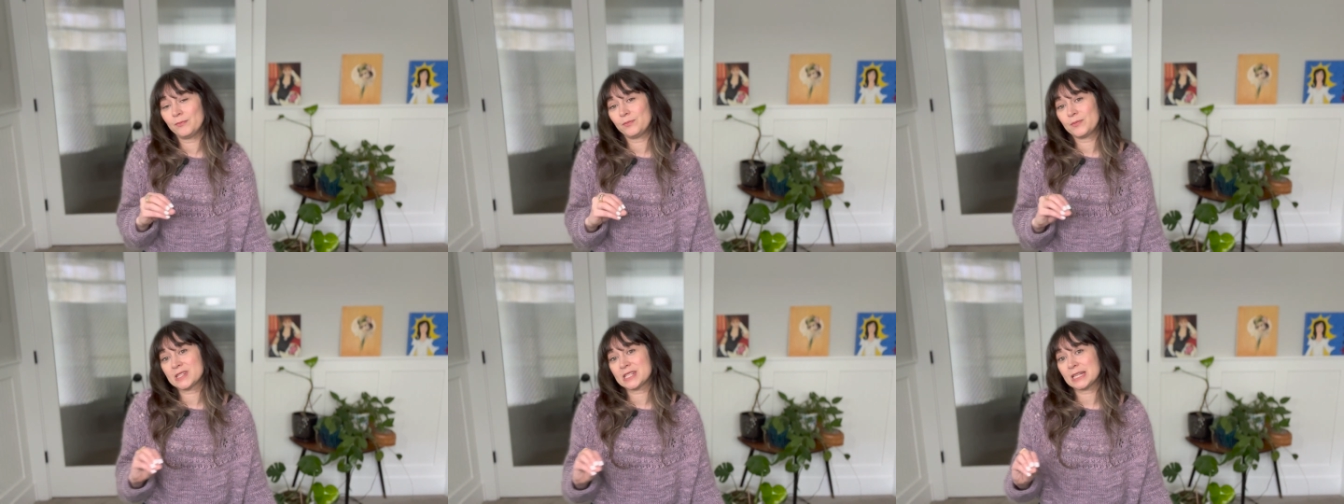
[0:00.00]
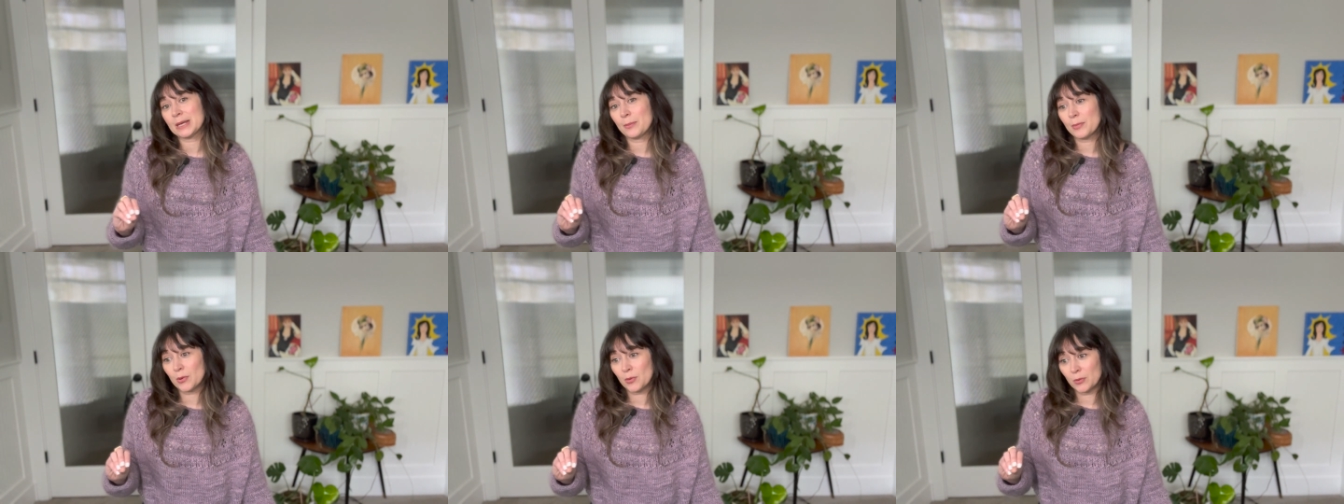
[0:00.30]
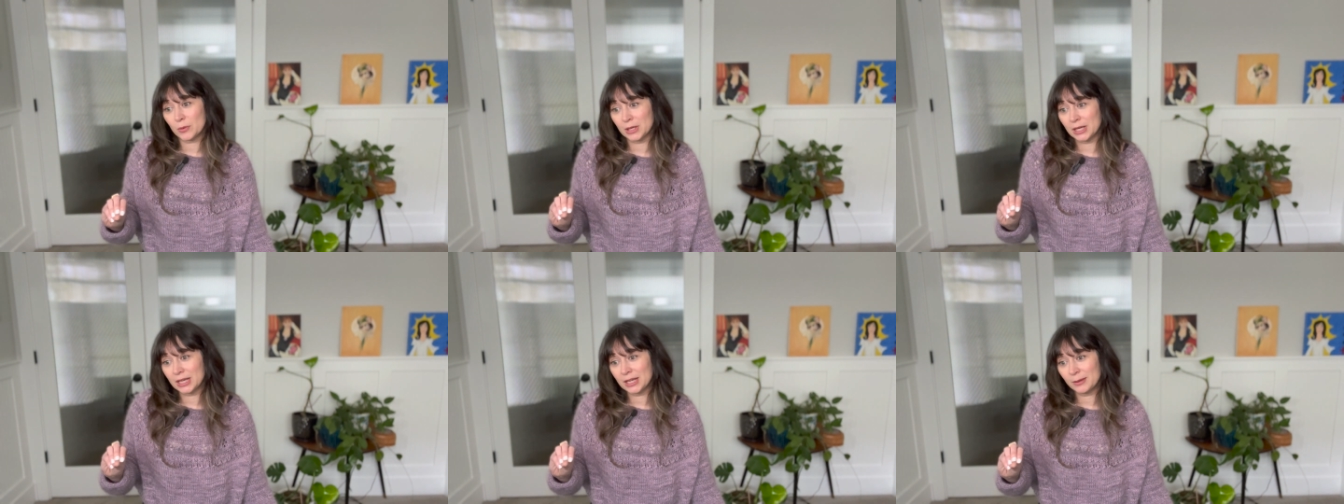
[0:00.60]
step
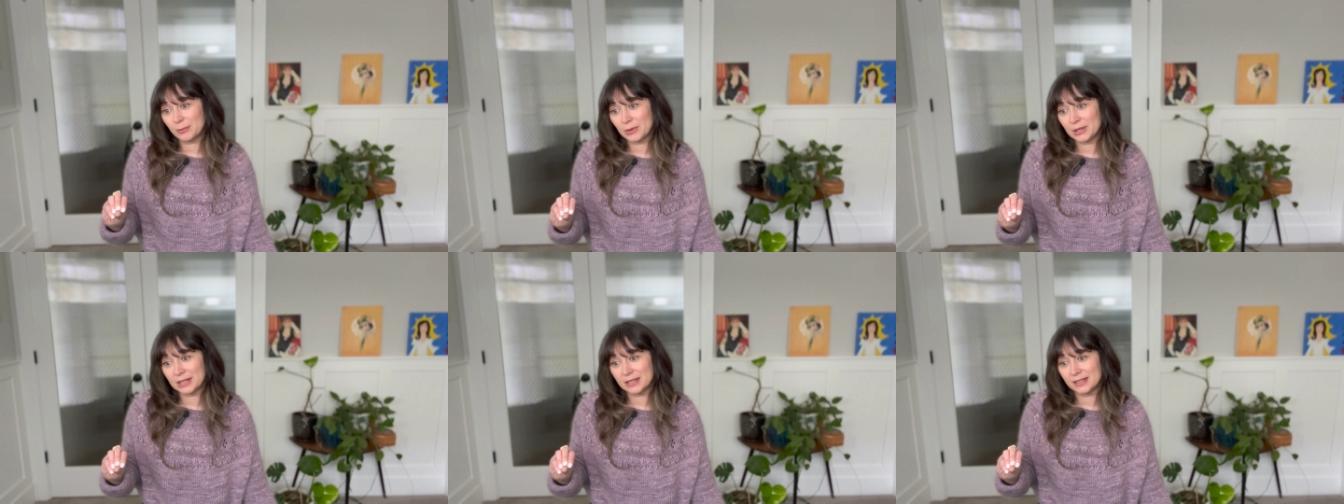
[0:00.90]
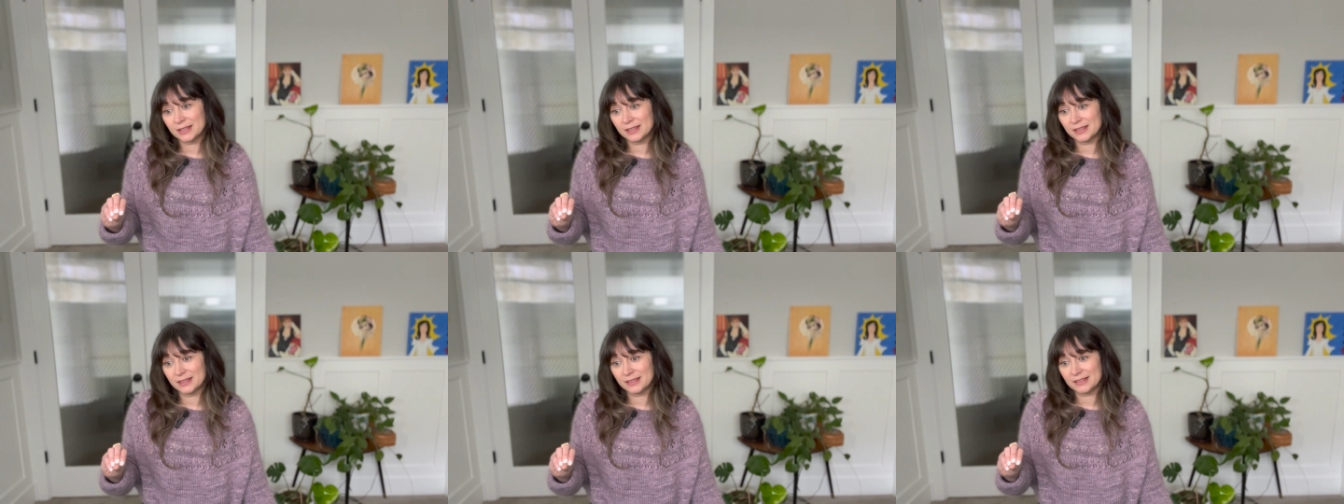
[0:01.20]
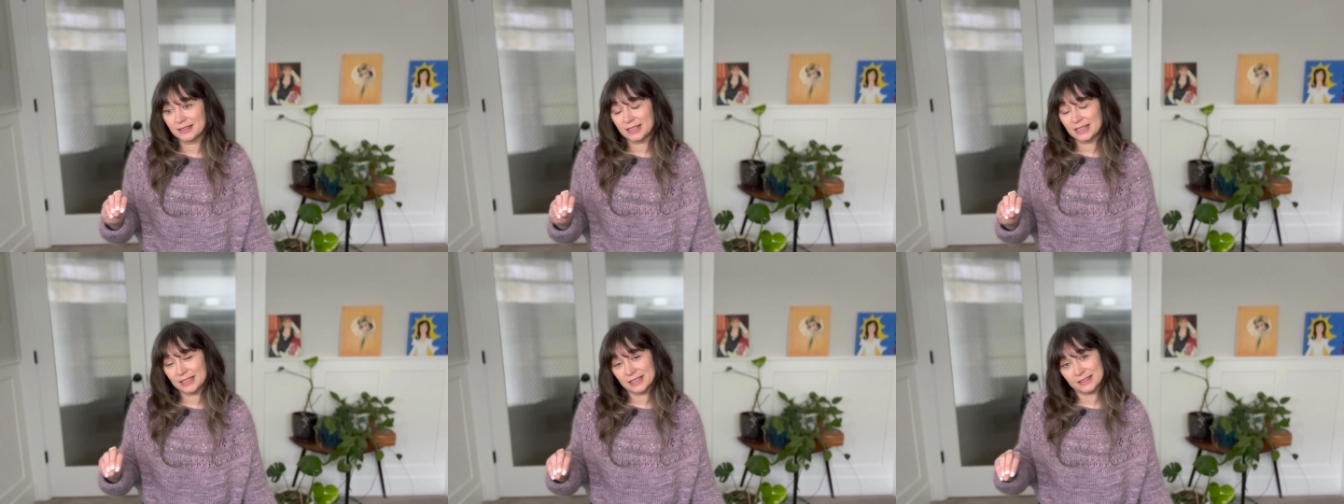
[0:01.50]
away
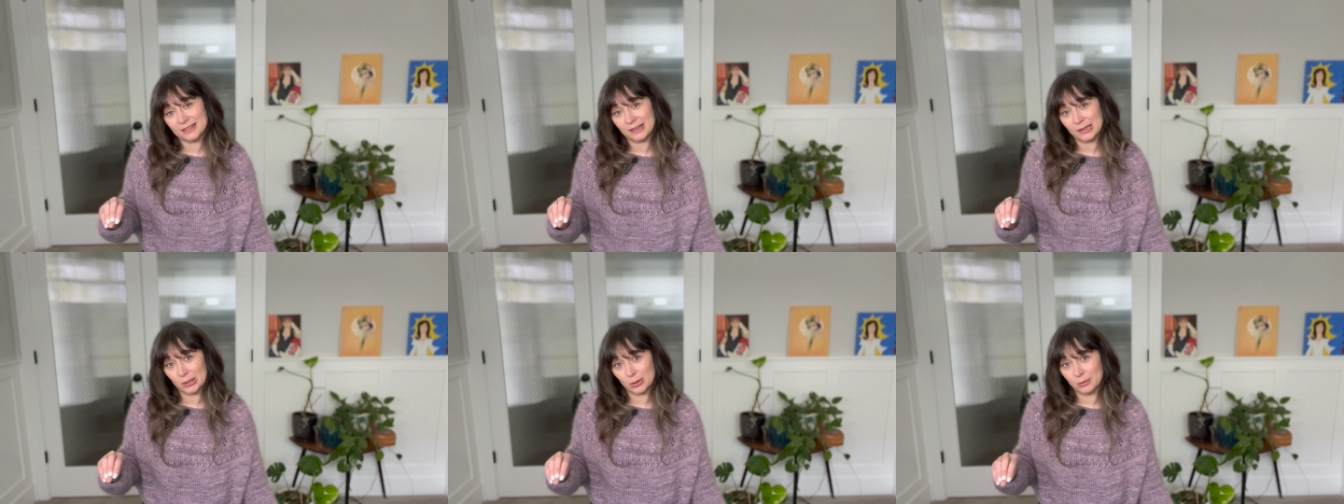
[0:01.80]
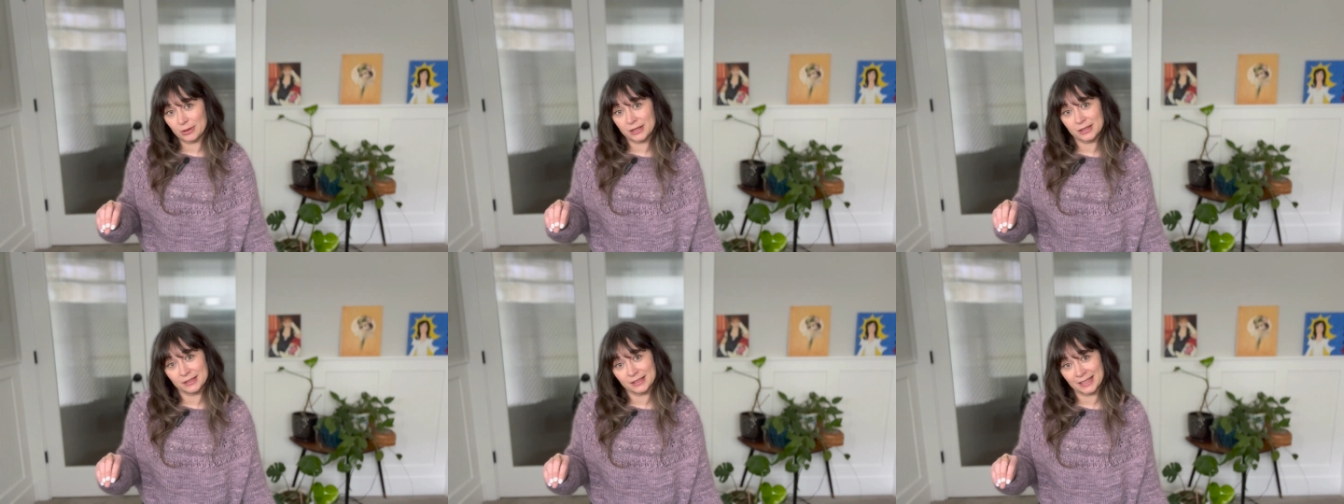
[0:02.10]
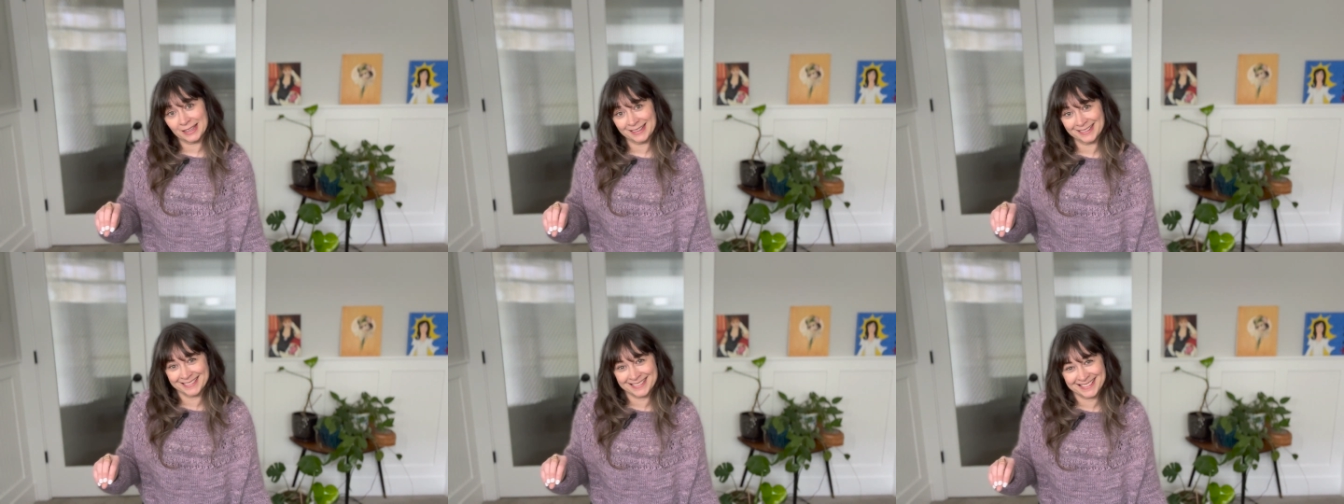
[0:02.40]
because it is a little bit
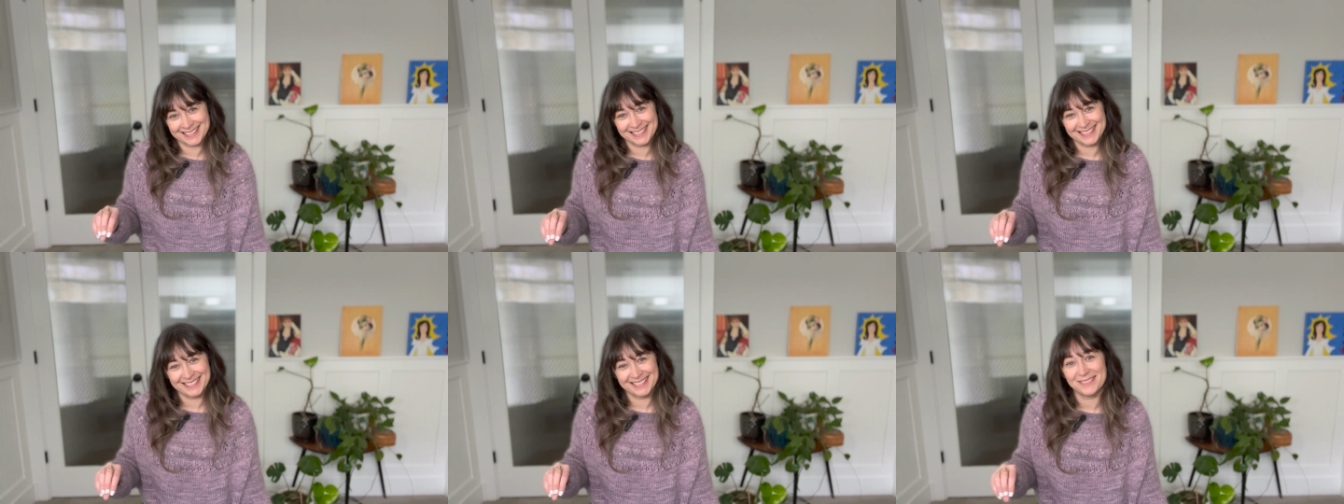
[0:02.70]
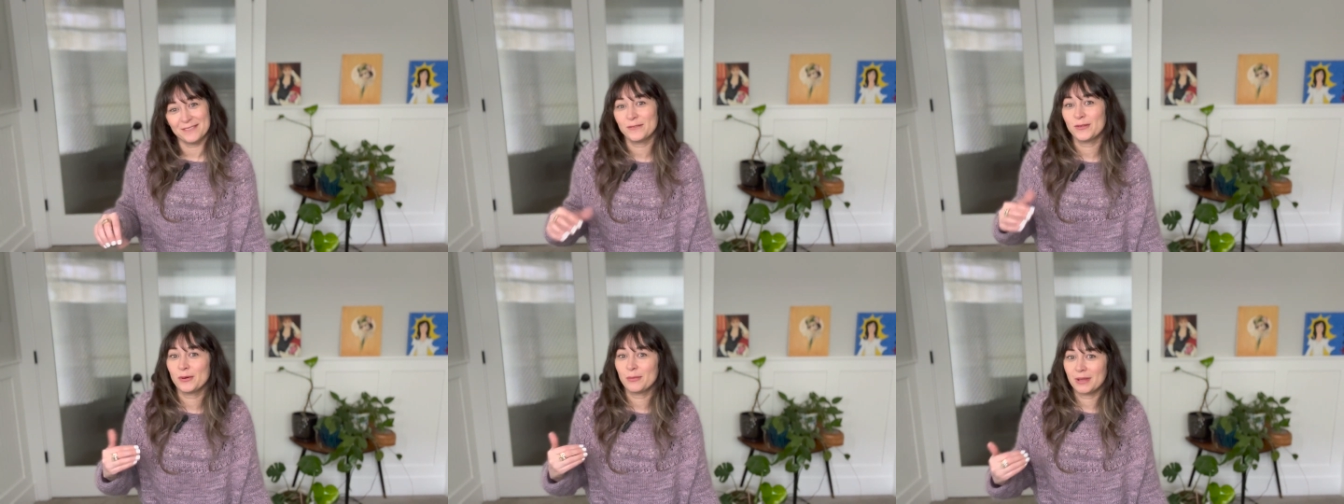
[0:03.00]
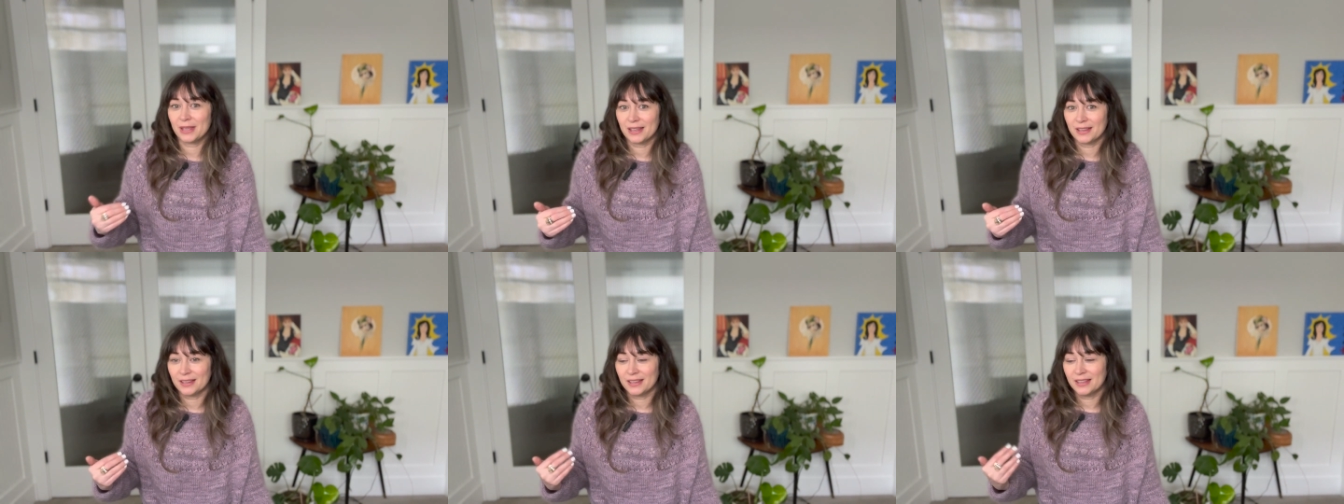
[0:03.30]
intense for me.